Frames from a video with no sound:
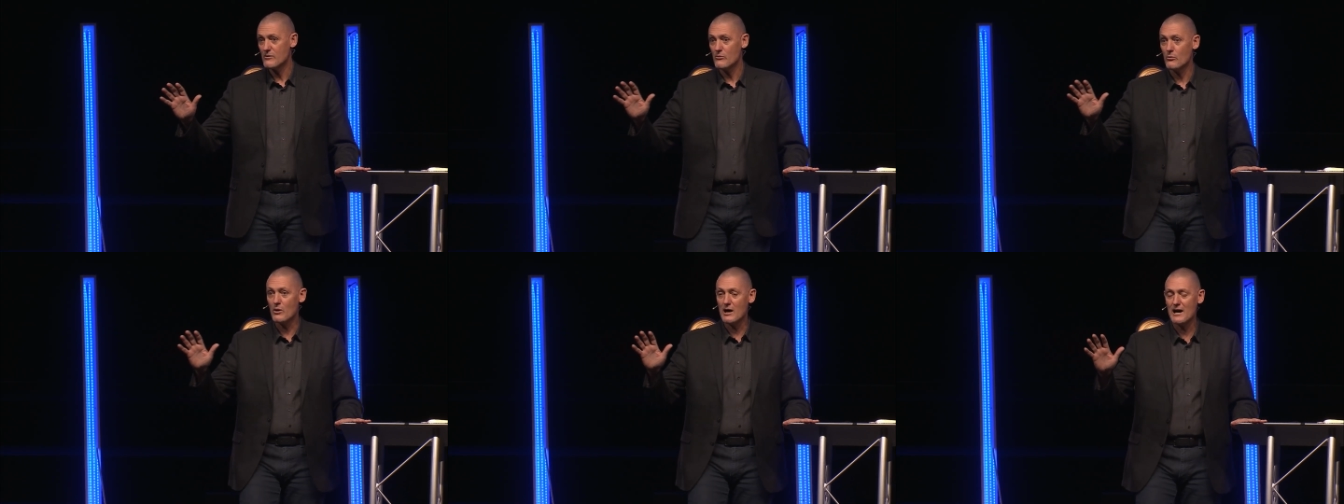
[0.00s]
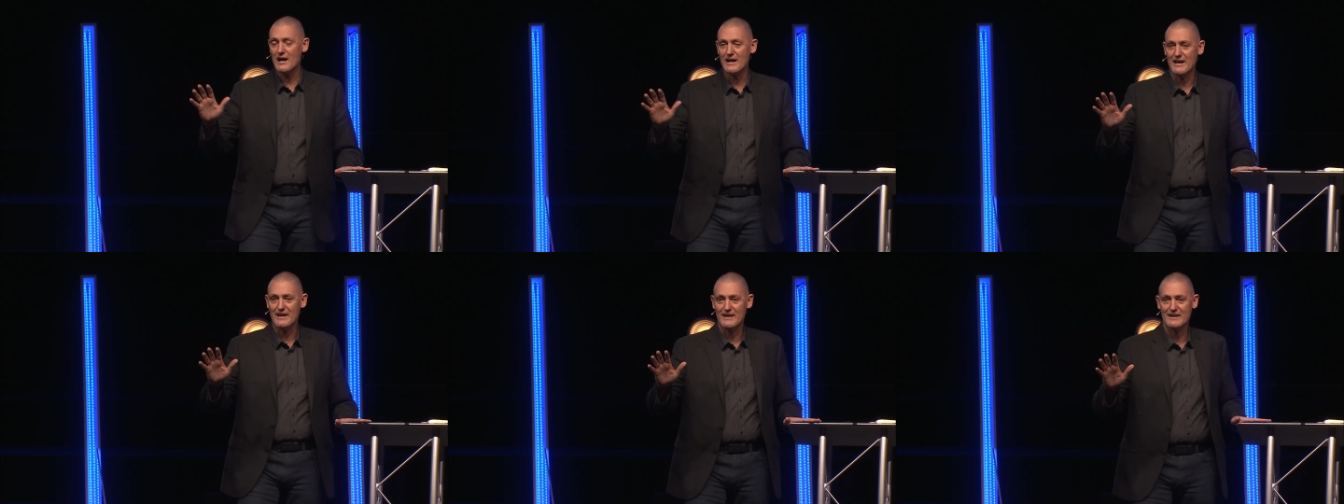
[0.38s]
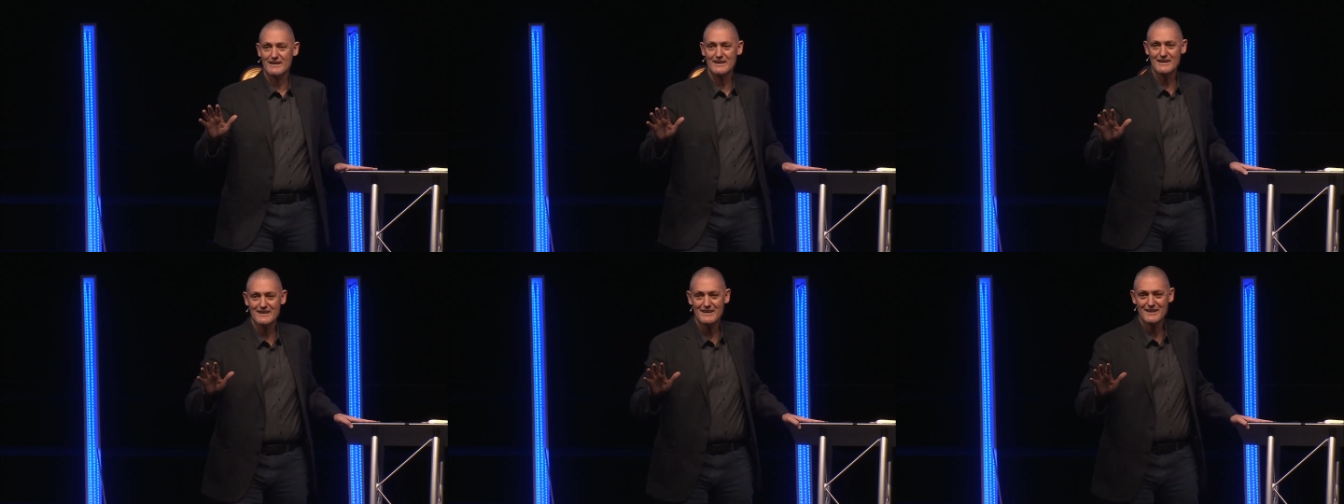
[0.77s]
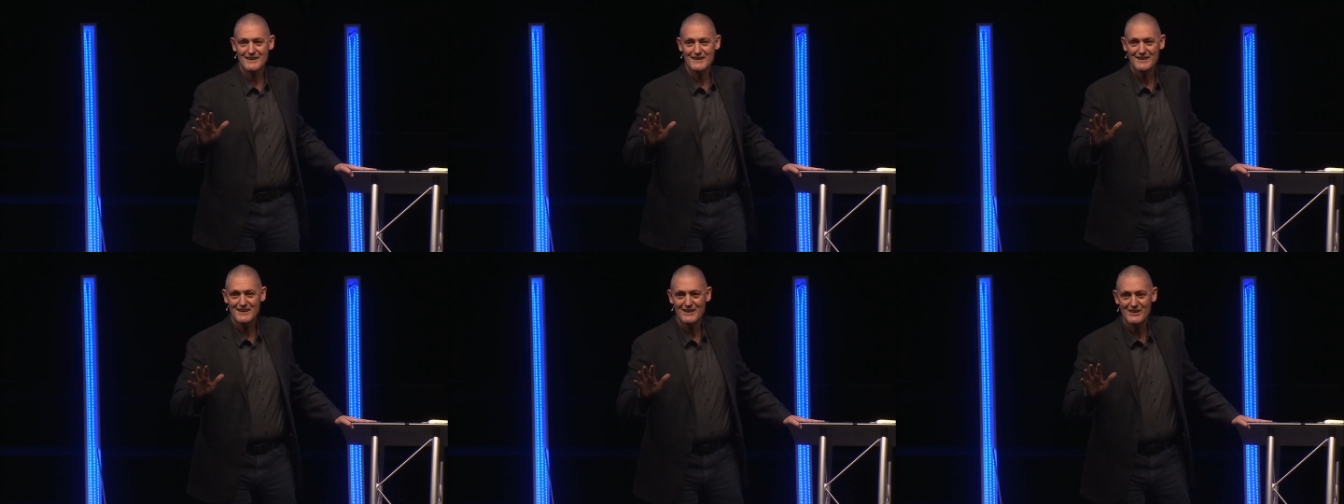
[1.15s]
Why?
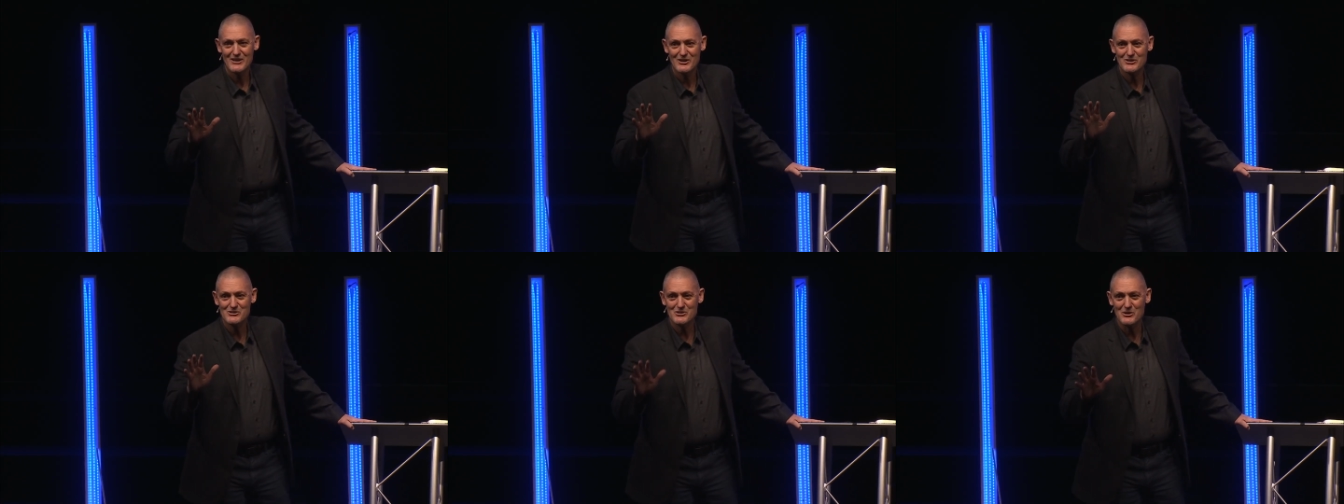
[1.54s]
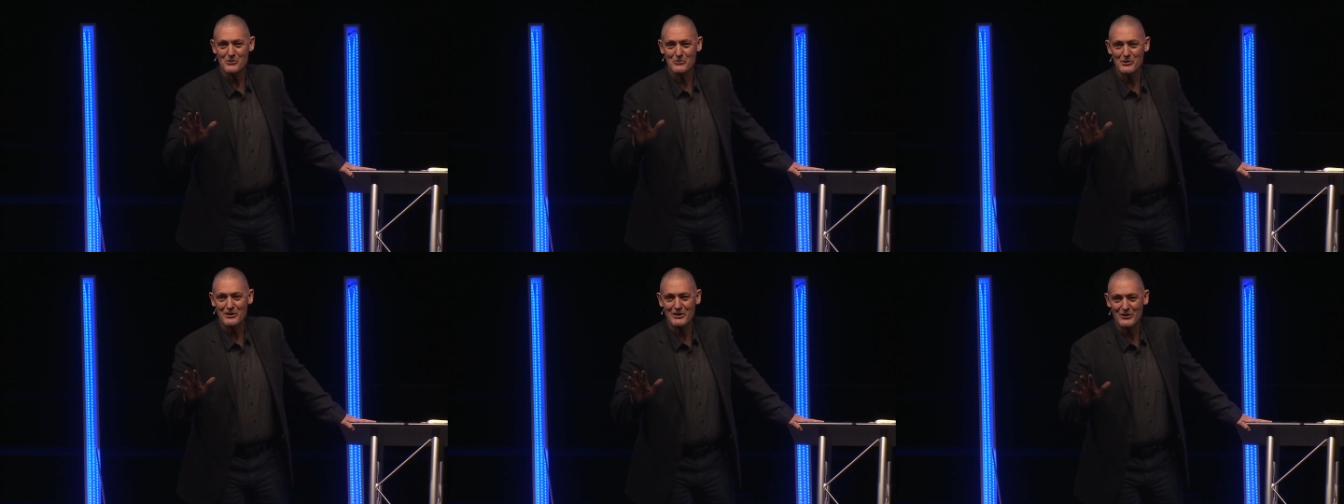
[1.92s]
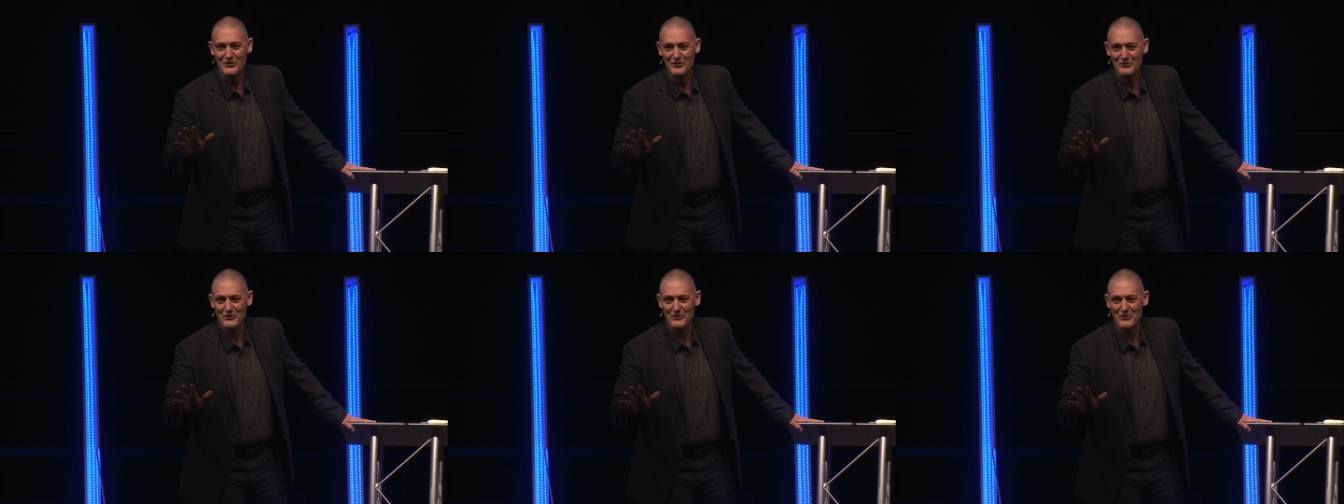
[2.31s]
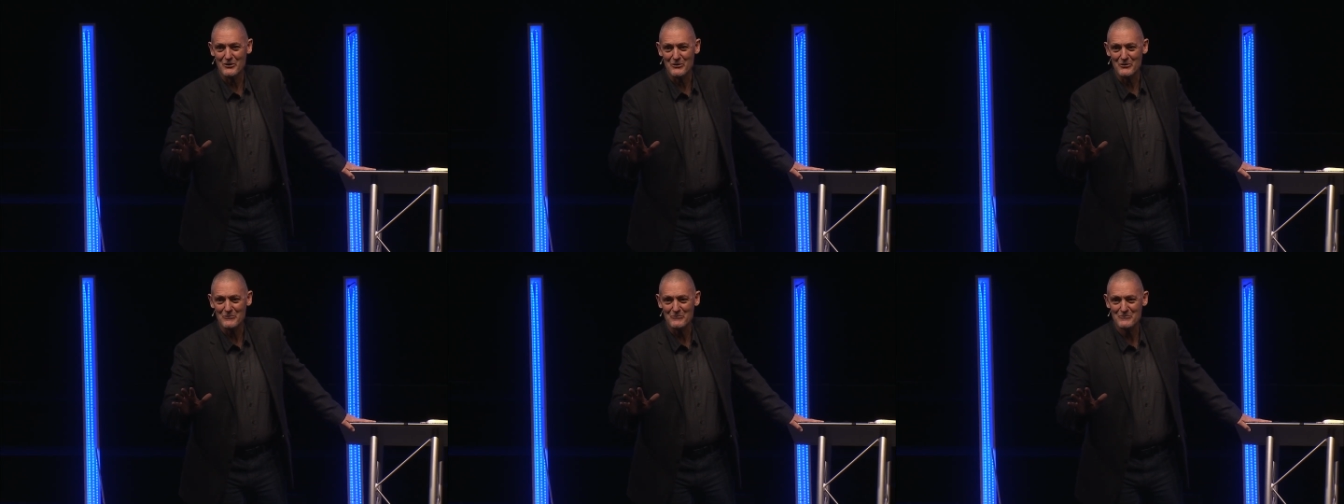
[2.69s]
So we can all go
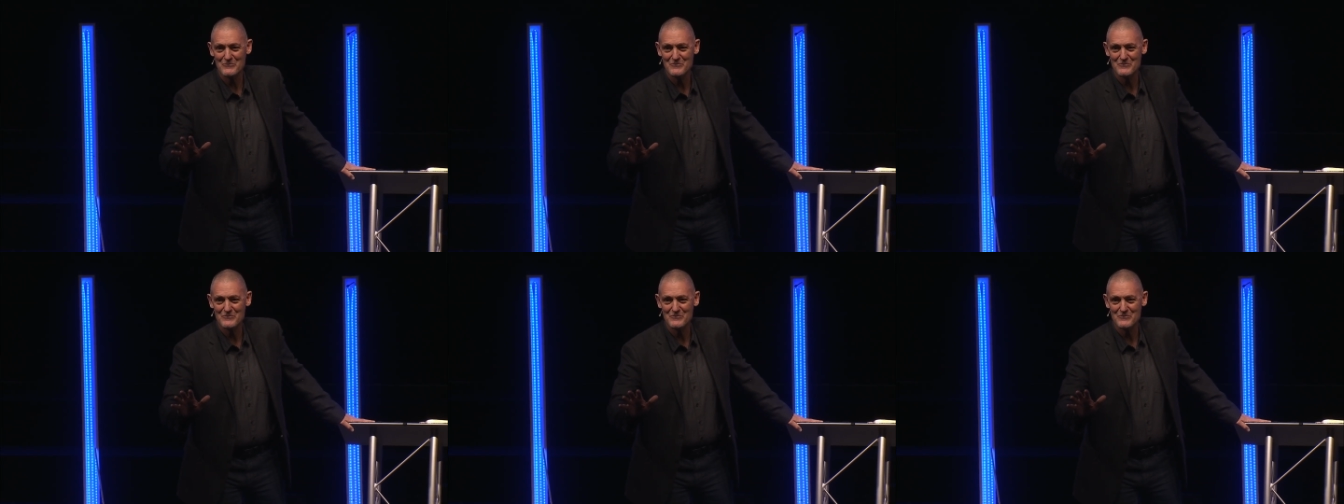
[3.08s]
home.